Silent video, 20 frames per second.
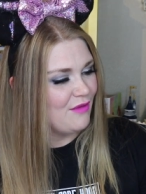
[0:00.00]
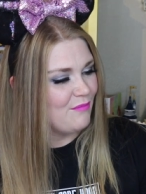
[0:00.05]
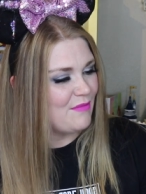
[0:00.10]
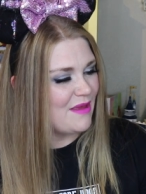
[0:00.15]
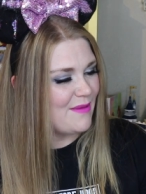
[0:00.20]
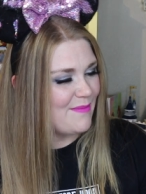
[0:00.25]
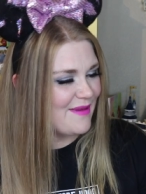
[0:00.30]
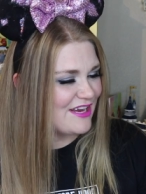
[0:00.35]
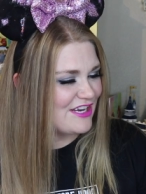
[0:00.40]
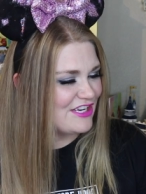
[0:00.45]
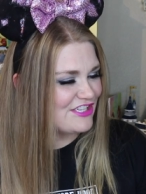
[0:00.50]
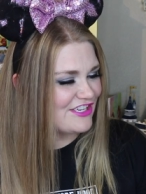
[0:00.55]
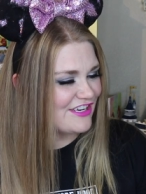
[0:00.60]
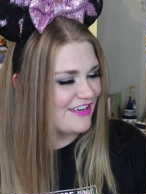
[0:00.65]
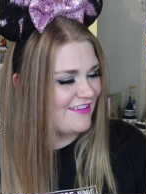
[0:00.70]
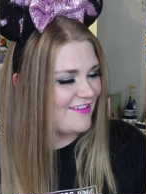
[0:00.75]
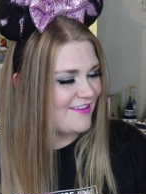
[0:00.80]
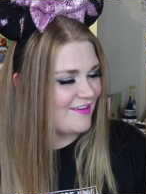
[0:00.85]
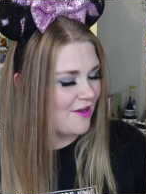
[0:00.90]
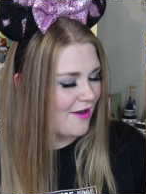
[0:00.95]
maybe I
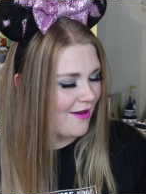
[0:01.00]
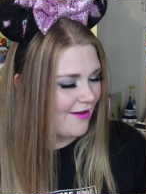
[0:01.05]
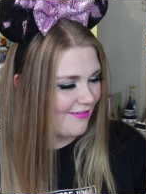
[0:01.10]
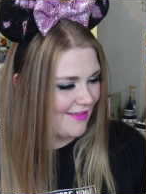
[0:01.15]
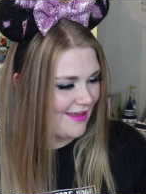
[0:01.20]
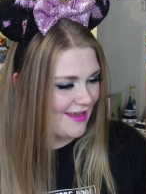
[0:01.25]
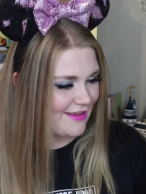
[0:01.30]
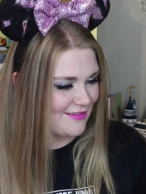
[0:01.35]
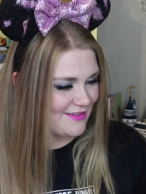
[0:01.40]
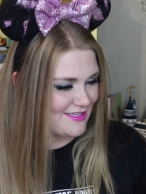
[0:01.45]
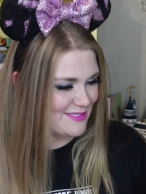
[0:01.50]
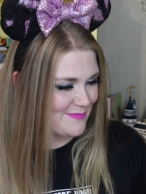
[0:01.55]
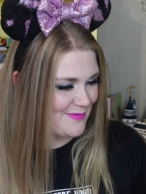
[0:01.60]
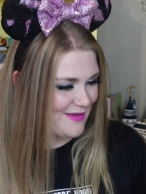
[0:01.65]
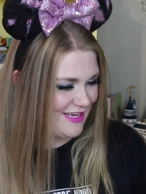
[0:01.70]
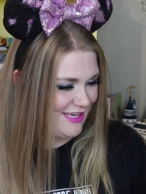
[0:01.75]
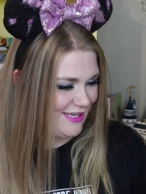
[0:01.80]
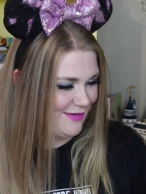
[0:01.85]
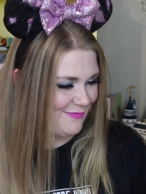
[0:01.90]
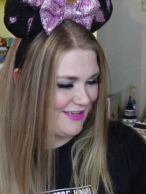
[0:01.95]
should not like this
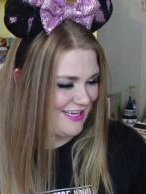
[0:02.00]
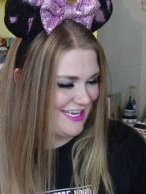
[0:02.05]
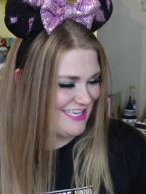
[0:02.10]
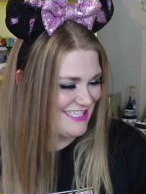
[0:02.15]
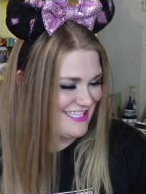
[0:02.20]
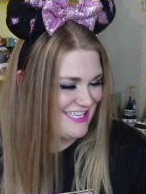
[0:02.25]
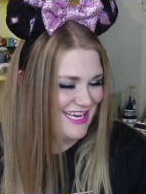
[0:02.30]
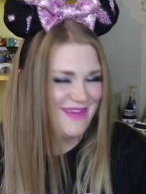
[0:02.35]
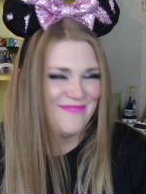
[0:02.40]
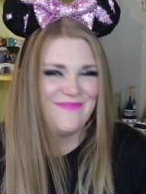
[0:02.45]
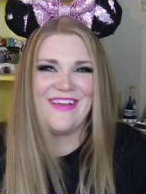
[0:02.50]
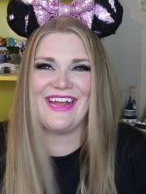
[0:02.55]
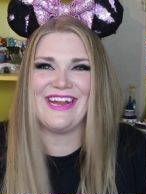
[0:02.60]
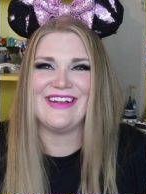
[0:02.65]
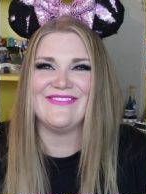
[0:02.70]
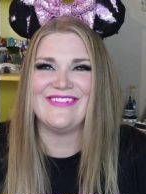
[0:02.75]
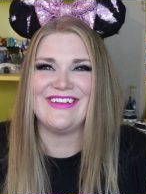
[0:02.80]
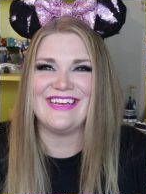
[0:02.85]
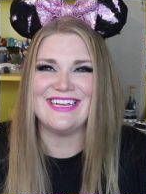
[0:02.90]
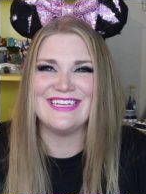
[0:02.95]
pin because he
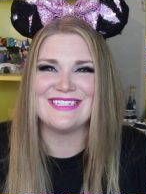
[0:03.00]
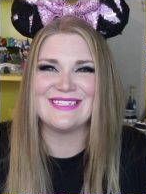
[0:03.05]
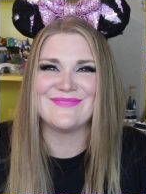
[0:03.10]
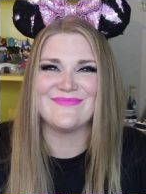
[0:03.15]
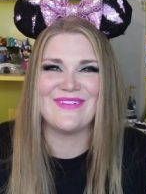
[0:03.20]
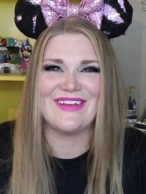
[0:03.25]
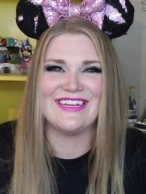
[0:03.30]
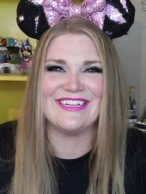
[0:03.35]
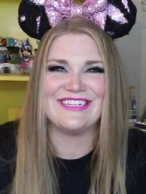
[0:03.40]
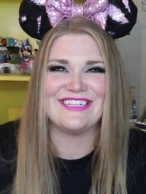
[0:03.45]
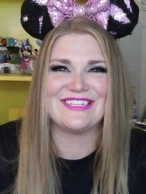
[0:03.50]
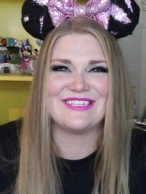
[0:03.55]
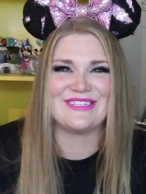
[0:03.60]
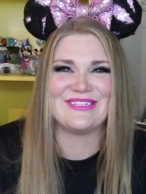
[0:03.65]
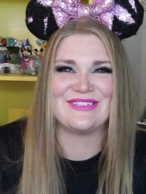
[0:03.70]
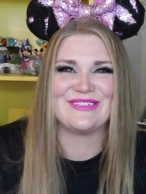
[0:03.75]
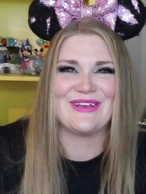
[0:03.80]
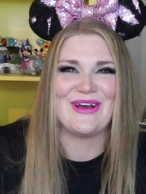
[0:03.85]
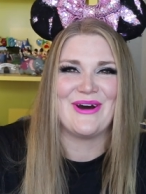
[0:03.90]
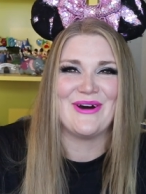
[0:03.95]
made me spend
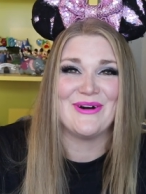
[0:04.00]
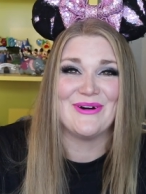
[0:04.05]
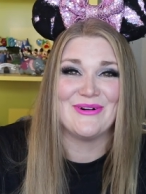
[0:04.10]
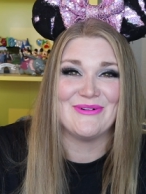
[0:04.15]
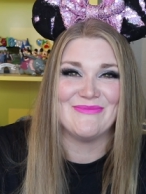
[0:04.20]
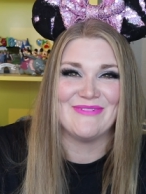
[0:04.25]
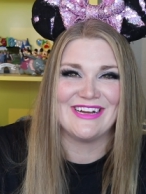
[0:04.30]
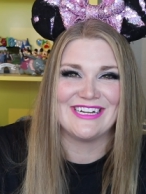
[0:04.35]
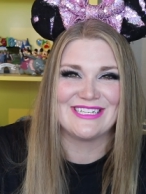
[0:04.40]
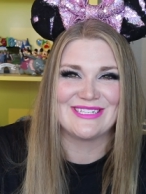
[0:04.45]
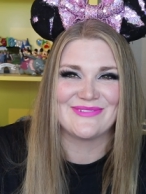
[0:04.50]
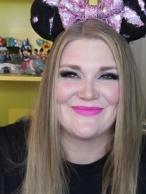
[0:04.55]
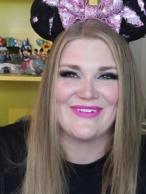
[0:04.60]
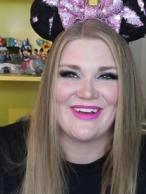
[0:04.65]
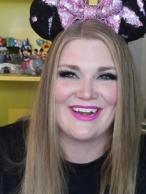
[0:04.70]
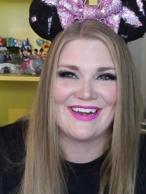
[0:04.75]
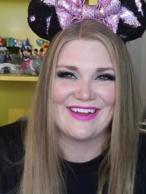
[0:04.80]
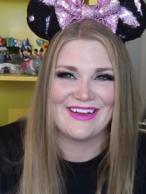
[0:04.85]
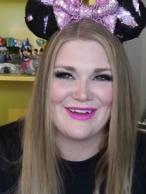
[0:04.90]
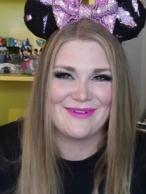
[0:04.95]
so much
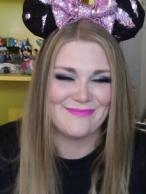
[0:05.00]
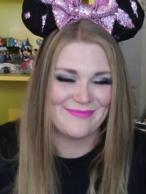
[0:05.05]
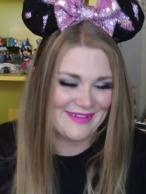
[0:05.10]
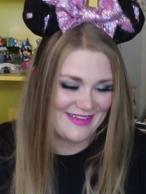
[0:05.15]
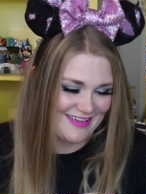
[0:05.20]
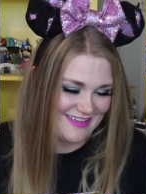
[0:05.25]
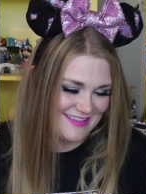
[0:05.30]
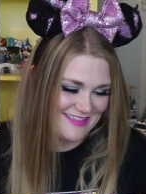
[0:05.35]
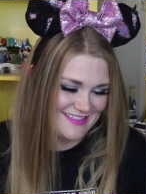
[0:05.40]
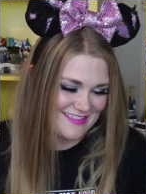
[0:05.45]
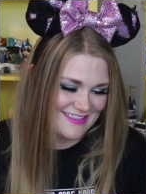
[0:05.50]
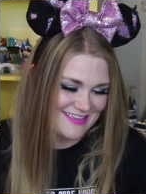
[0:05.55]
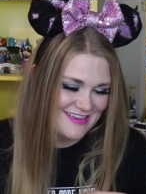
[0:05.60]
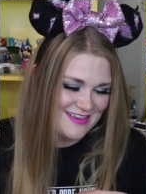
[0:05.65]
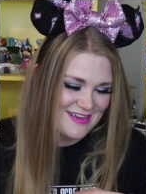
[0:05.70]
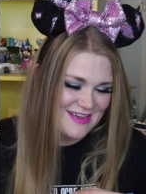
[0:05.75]
money on pins.